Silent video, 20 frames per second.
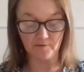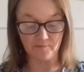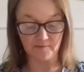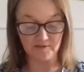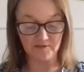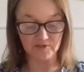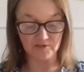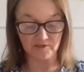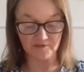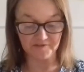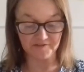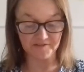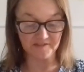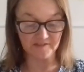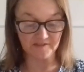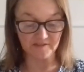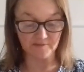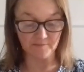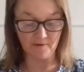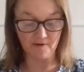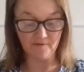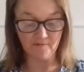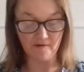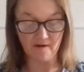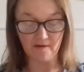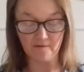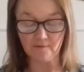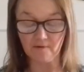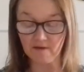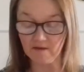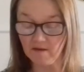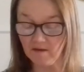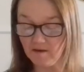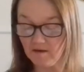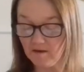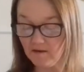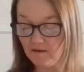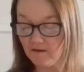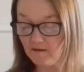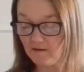we shall see tomorrow.
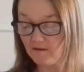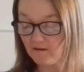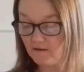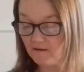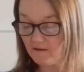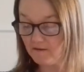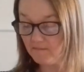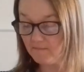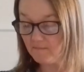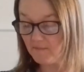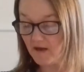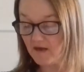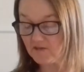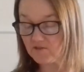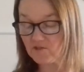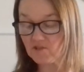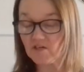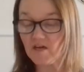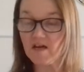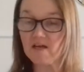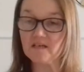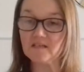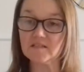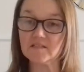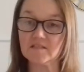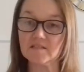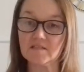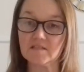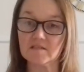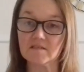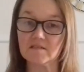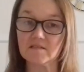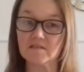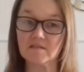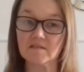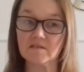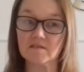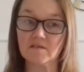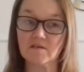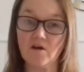Jack's
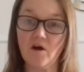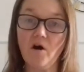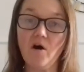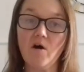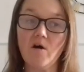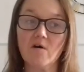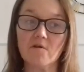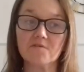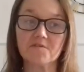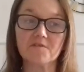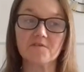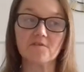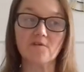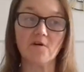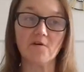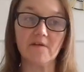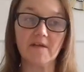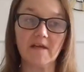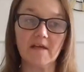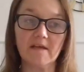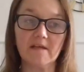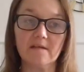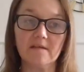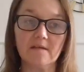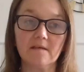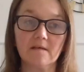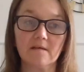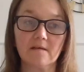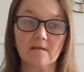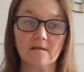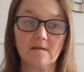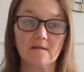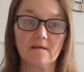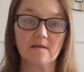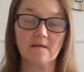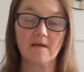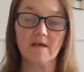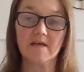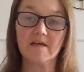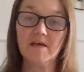car's gone in.
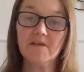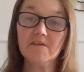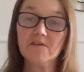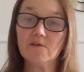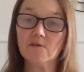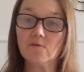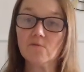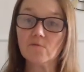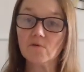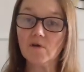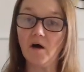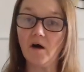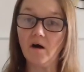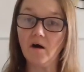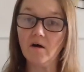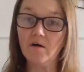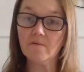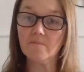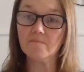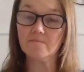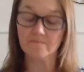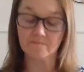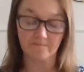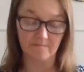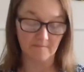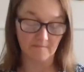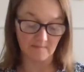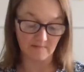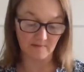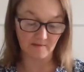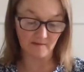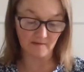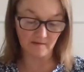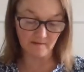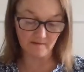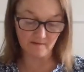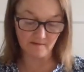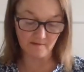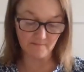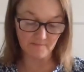He had a new car,
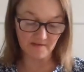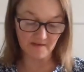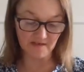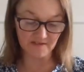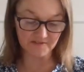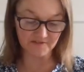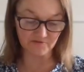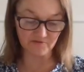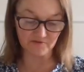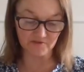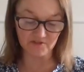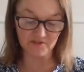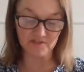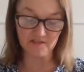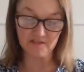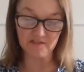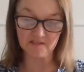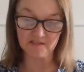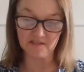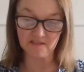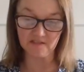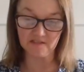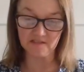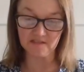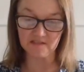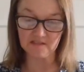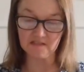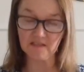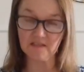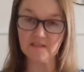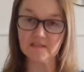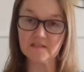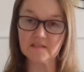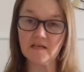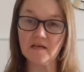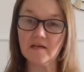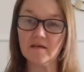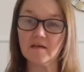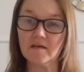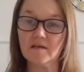the Astra GTC, is
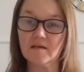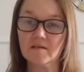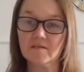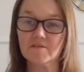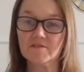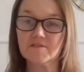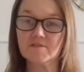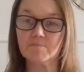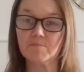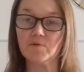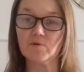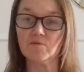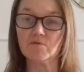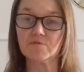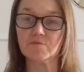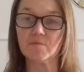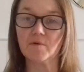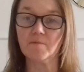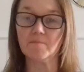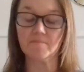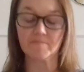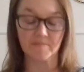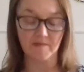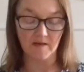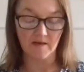it? The sports one.